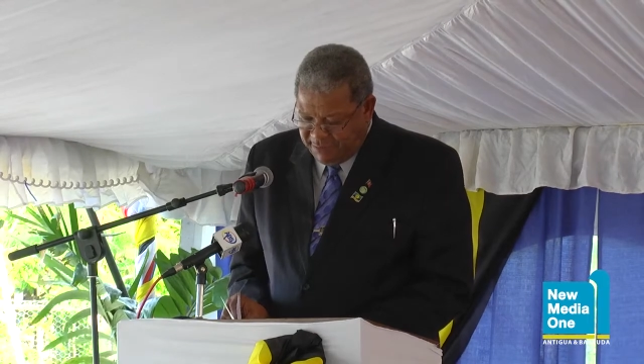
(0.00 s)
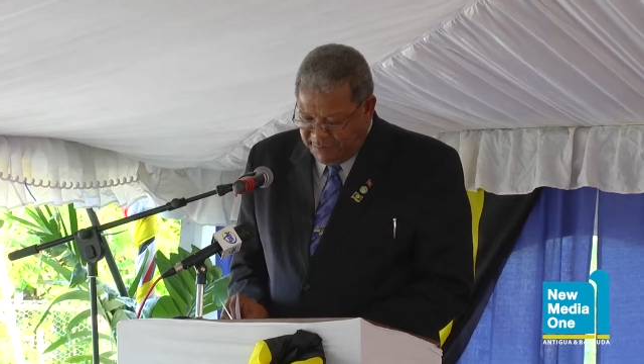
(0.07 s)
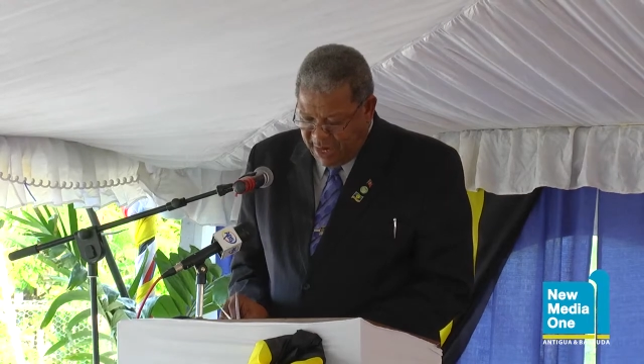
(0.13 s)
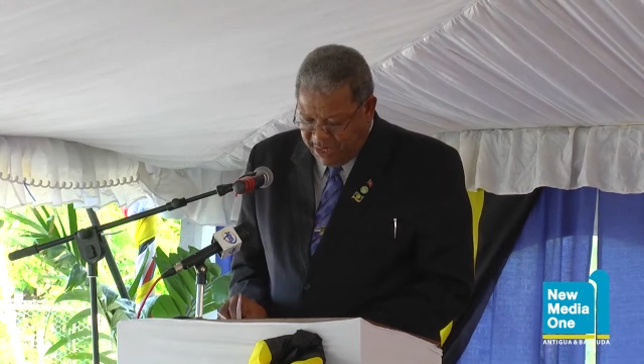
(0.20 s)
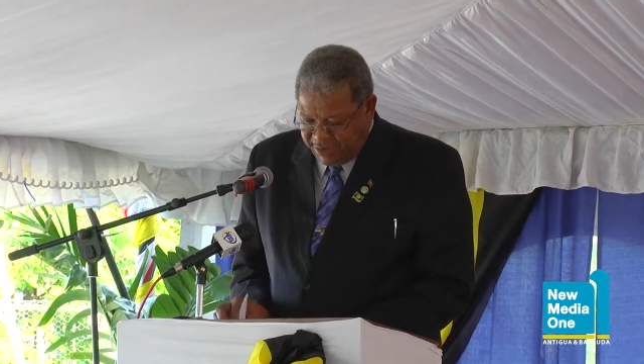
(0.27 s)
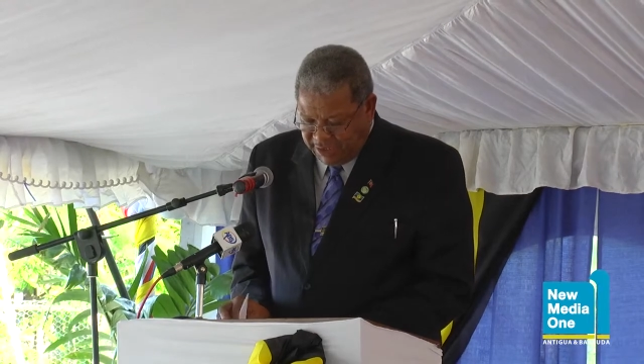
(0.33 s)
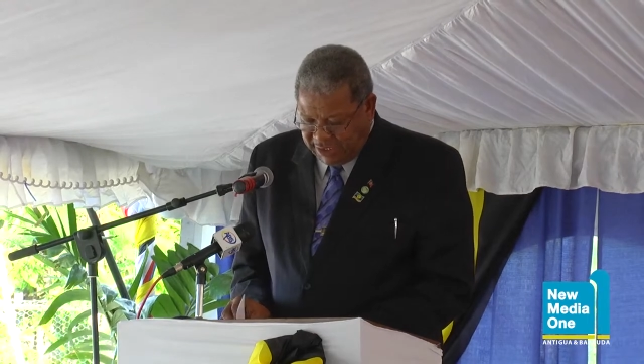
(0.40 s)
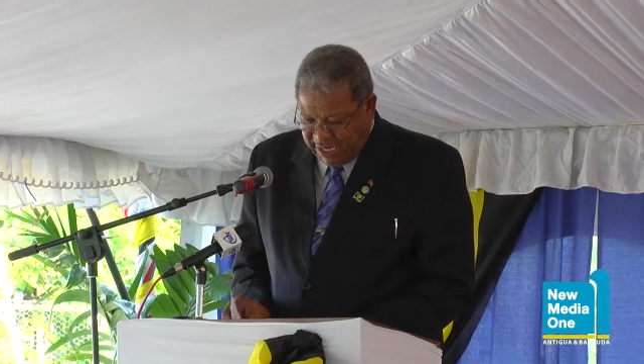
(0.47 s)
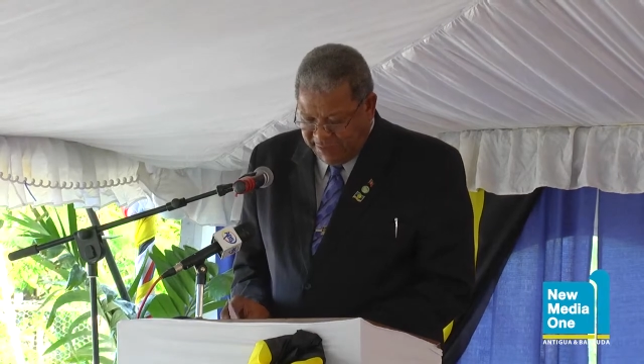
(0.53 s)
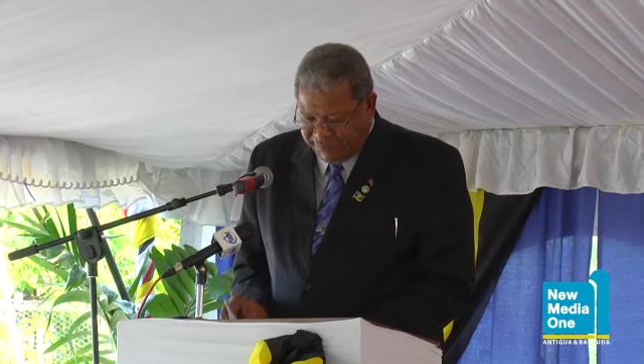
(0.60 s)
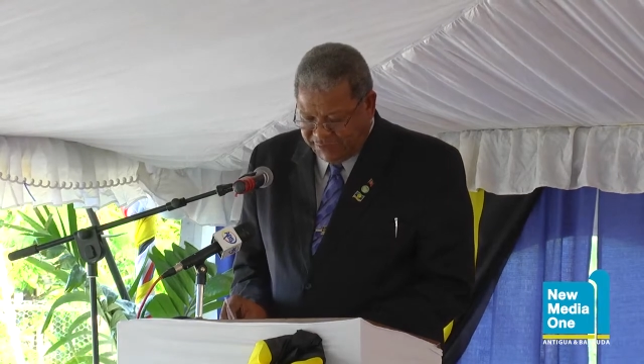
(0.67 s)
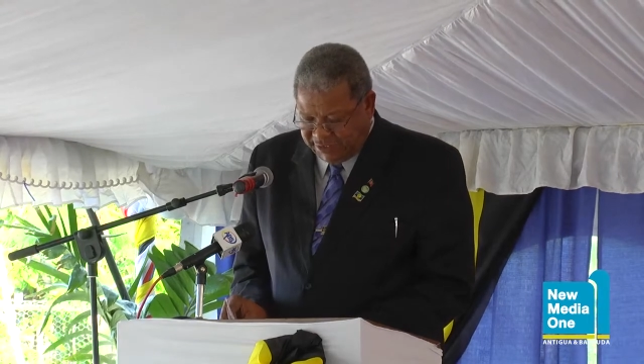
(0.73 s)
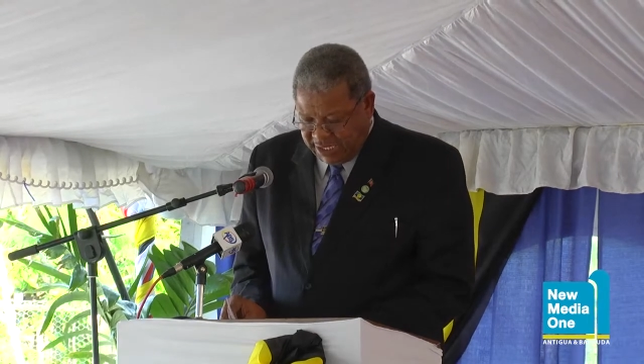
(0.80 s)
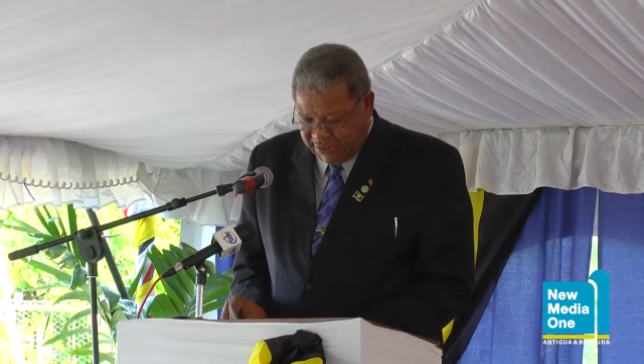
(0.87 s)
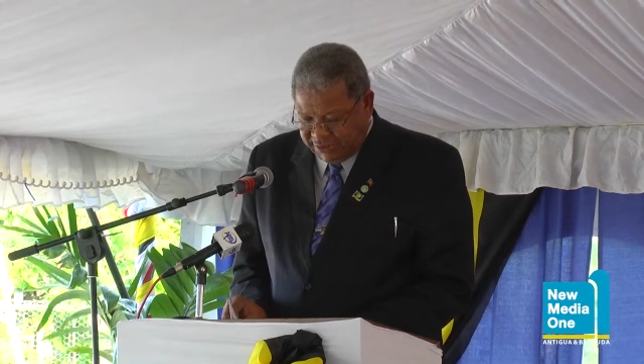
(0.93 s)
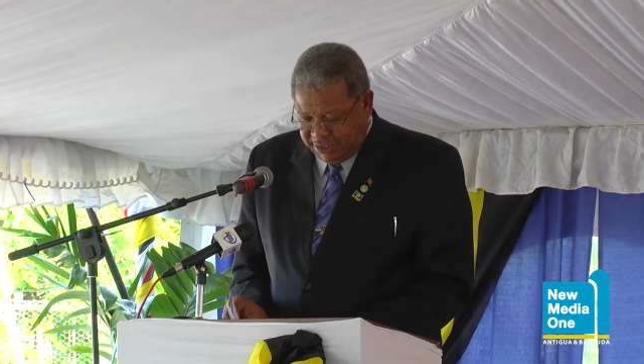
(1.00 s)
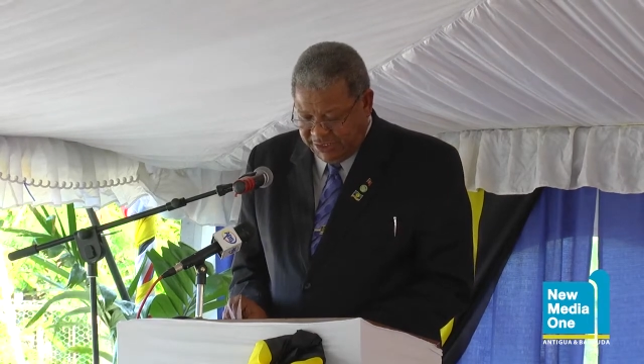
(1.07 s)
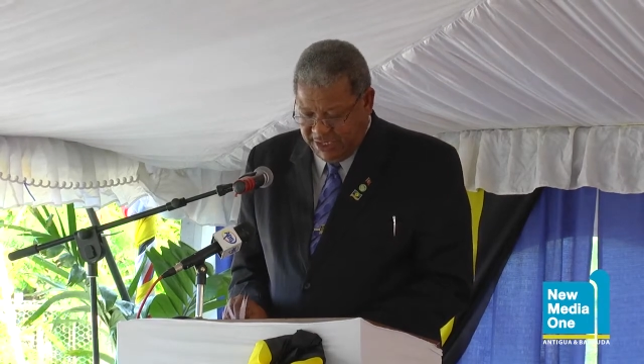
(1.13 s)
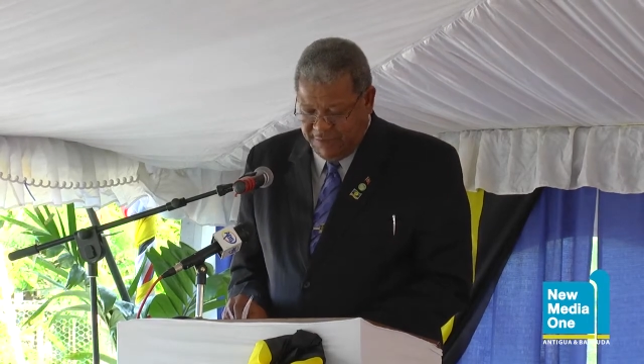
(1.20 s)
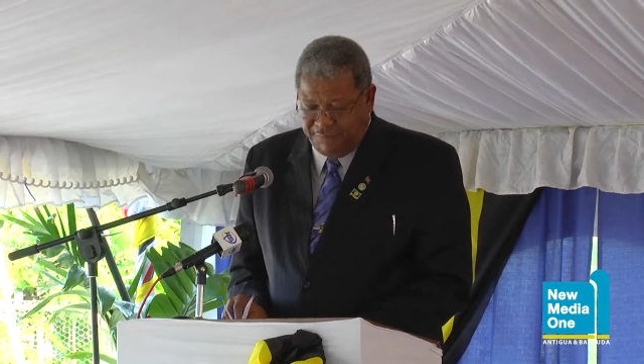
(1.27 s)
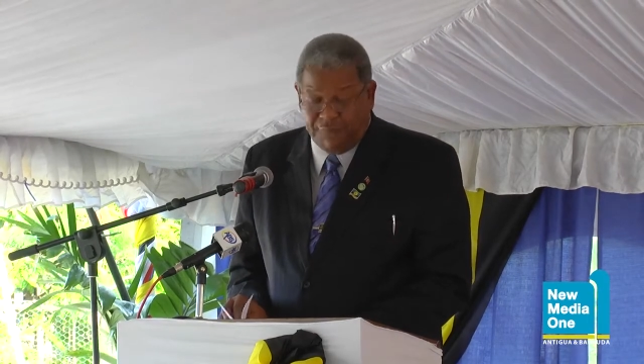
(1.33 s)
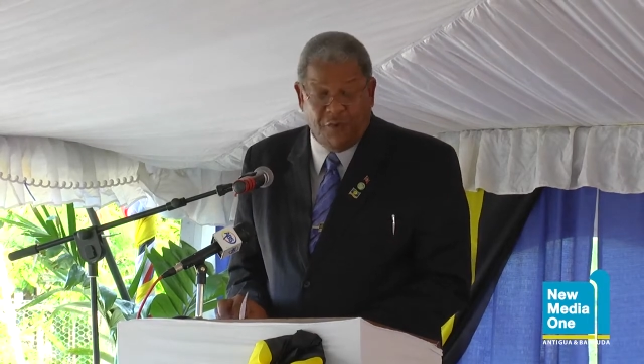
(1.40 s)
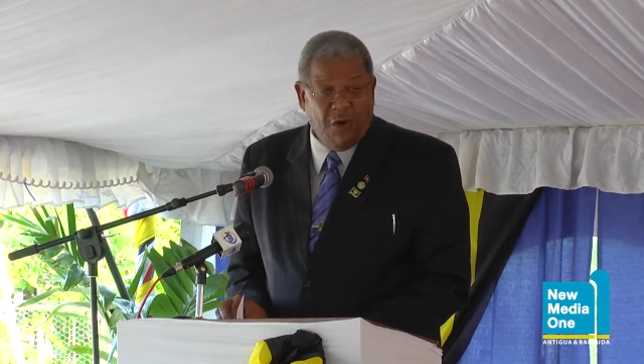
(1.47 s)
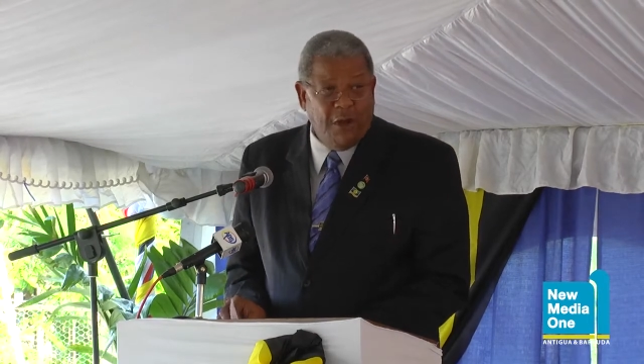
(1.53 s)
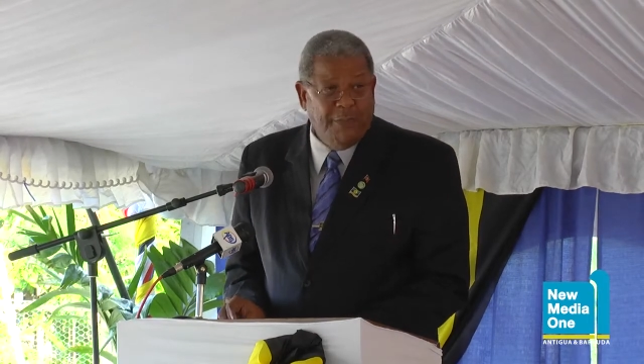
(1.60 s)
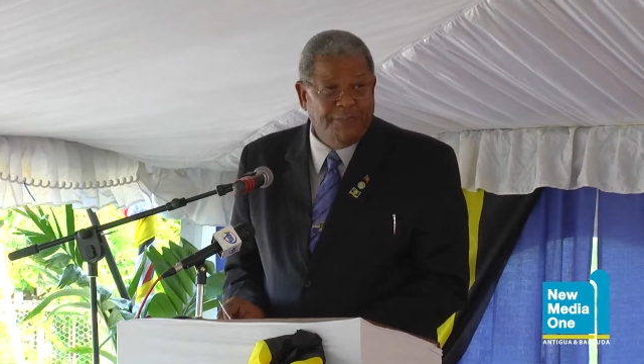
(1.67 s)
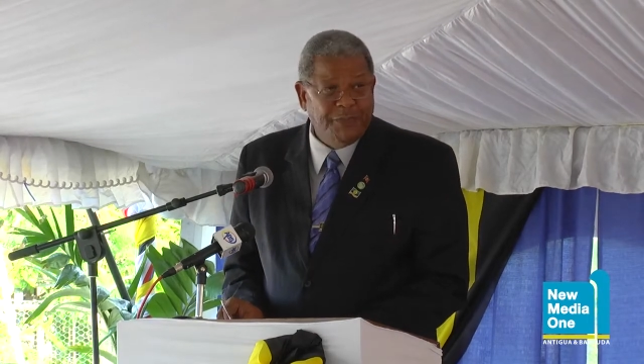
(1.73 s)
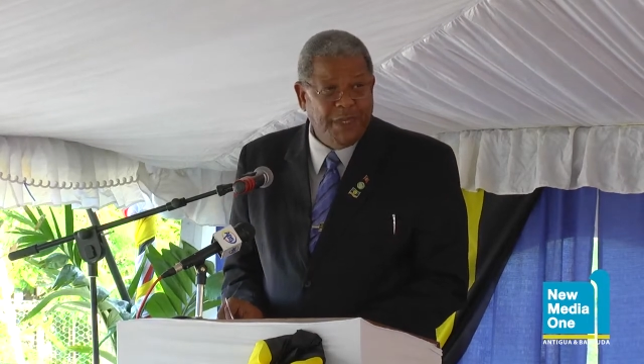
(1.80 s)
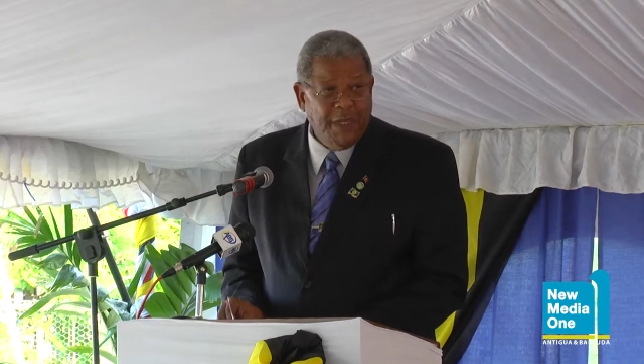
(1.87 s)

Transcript: maritime sector, therefore,